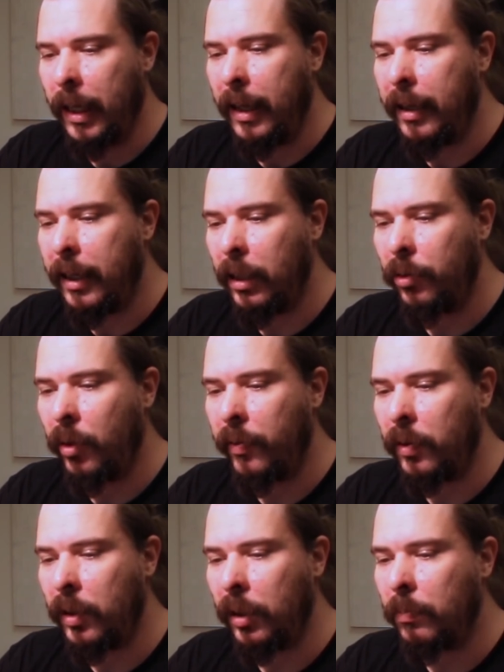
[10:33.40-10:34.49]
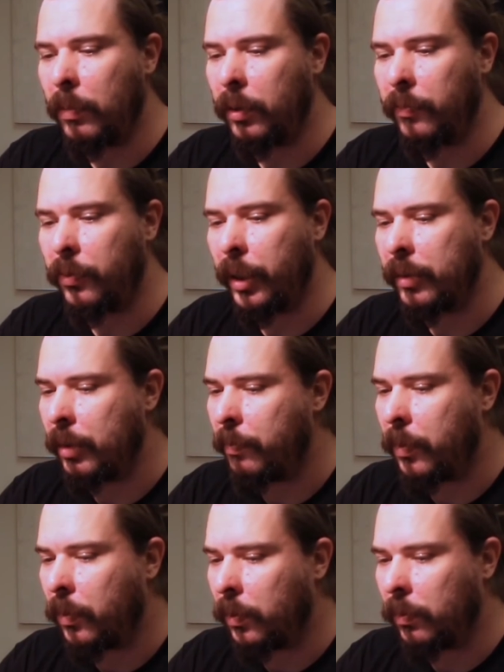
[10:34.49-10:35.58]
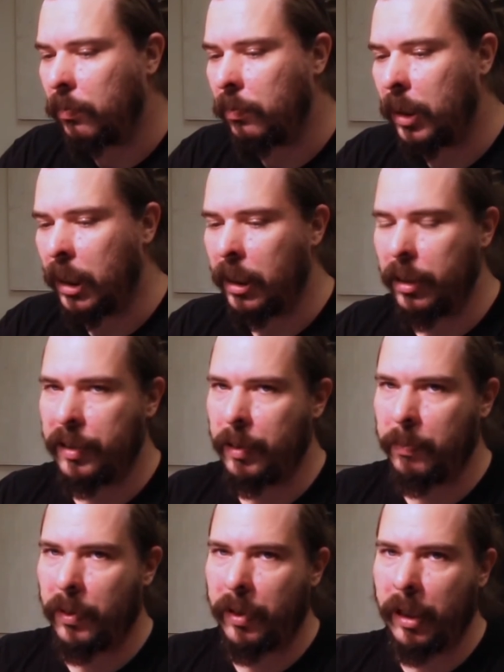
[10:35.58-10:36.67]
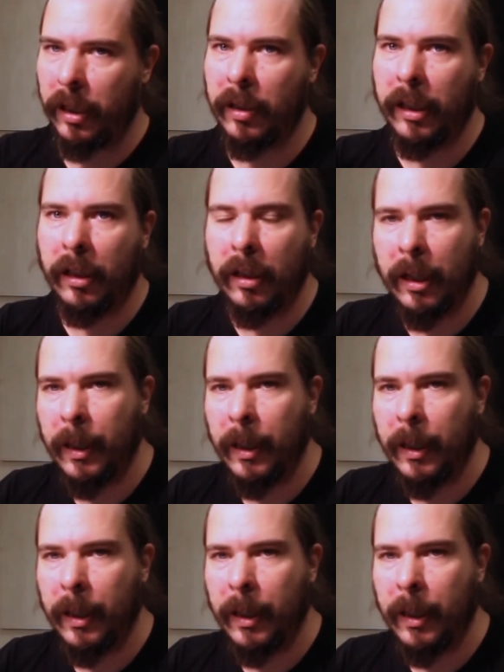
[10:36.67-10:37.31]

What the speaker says: you have to think about, for example, a simple thing like,